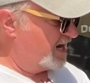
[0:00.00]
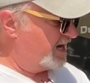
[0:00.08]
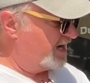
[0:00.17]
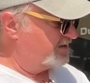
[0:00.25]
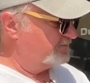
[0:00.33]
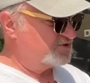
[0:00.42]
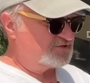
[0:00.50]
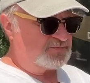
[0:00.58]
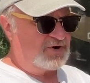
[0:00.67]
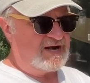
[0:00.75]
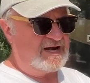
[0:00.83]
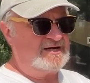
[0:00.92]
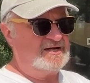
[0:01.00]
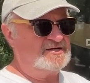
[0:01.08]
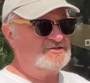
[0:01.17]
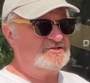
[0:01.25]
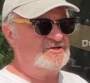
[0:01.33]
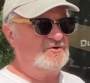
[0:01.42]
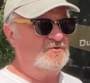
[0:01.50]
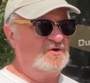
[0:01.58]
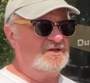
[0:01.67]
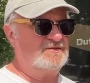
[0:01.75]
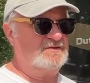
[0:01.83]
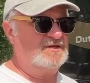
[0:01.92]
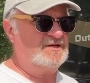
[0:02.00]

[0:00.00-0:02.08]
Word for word: end up spraying this with the